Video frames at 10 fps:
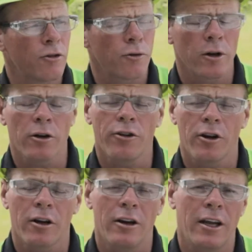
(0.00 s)
drill, you're
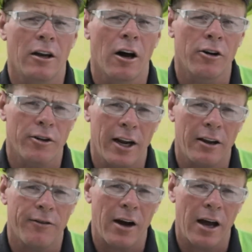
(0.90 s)
going to need
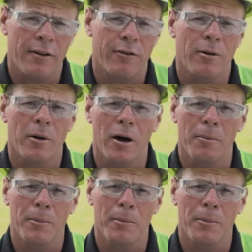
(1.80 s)
185